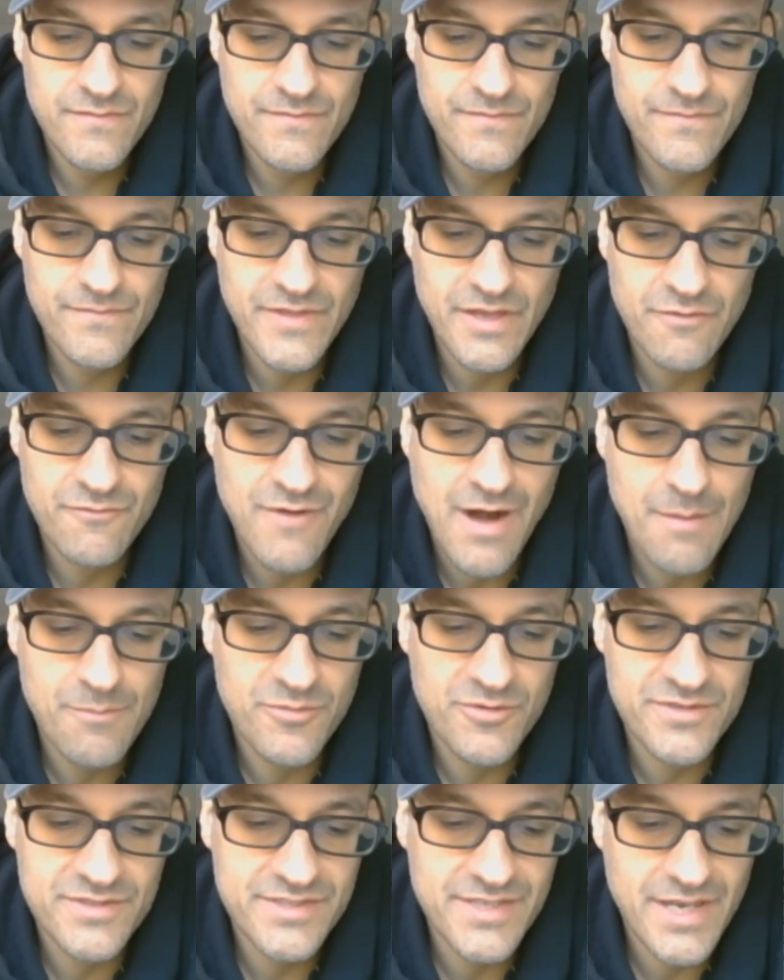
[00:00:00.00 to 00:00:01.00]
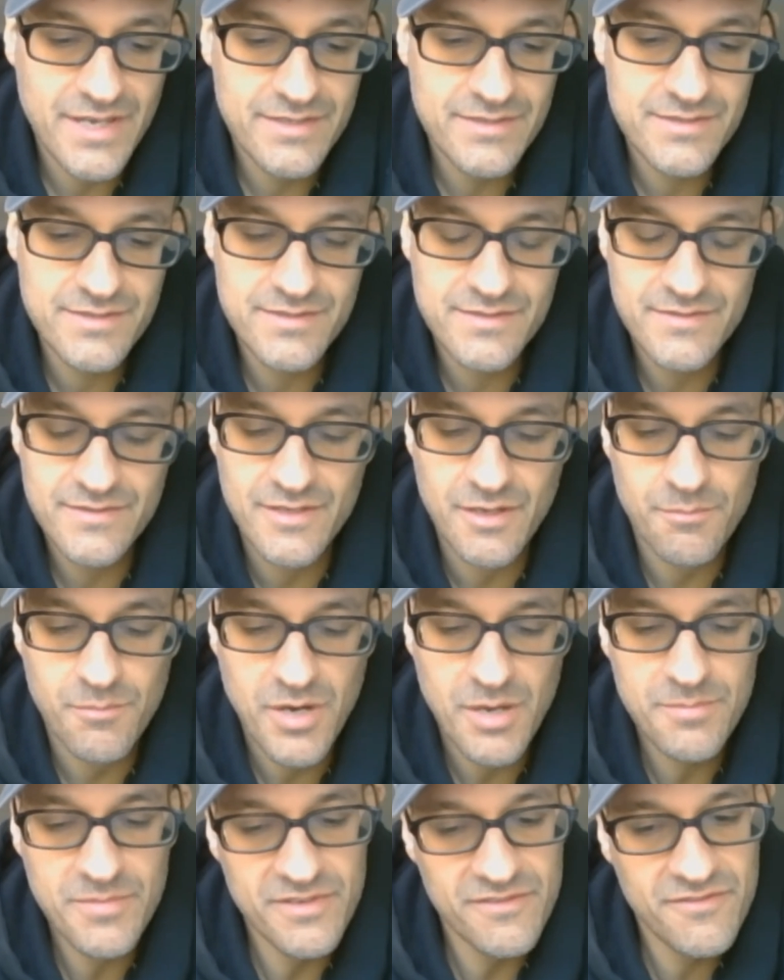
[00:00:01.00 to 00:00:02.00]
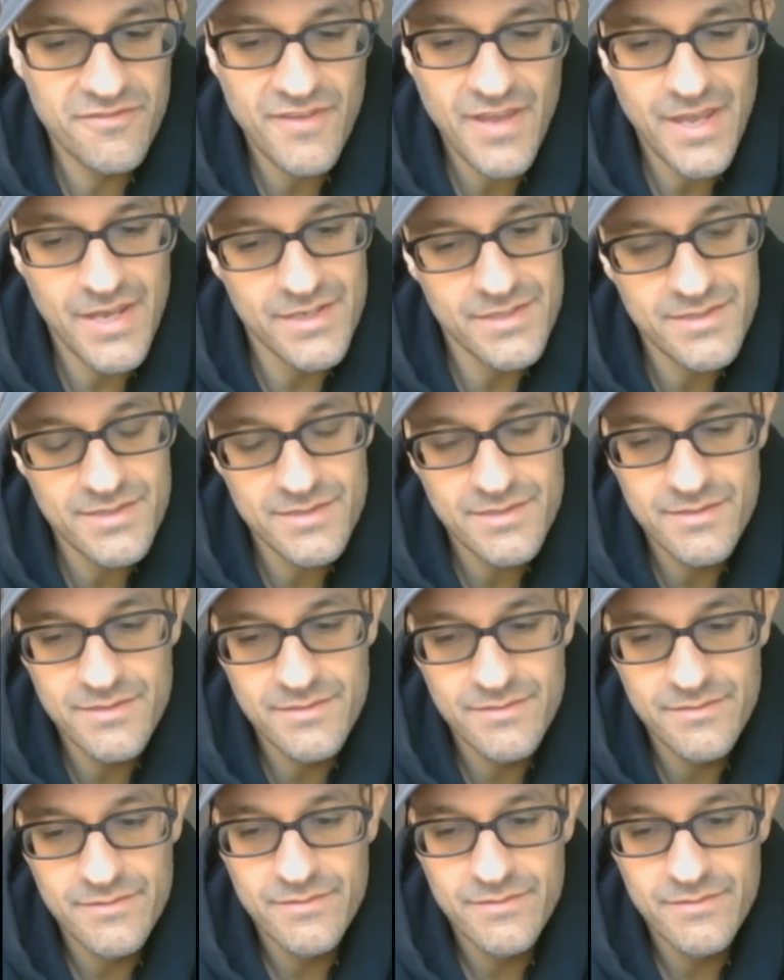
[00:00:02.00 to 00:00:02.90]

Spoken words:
that represents the Muppet face,